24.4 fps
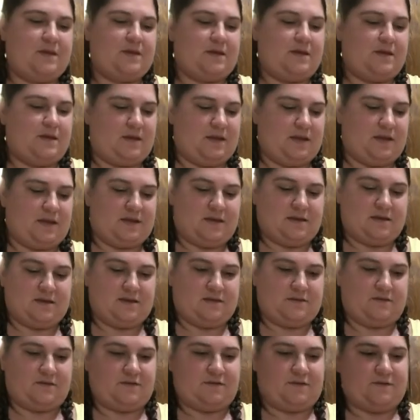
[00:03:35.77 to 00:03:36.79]

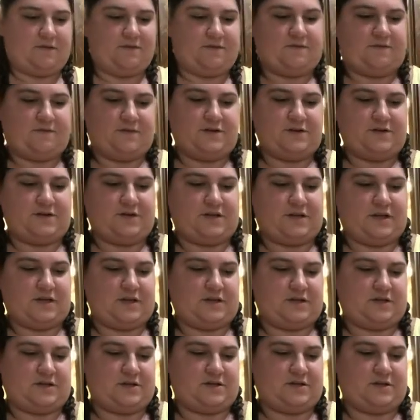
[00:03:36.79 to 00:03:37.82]
And so first I'm going
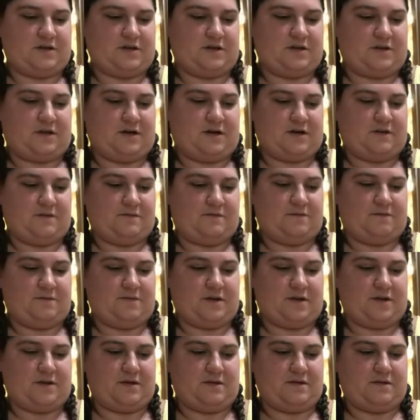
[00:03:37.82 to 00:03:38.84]
to start off
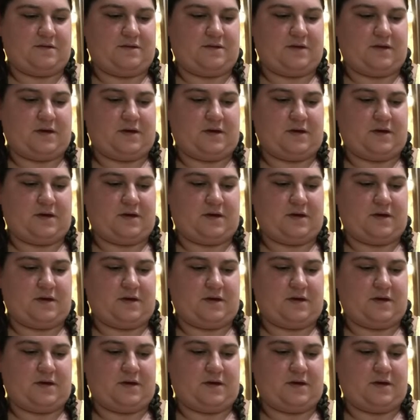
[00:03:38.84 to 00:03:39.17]
with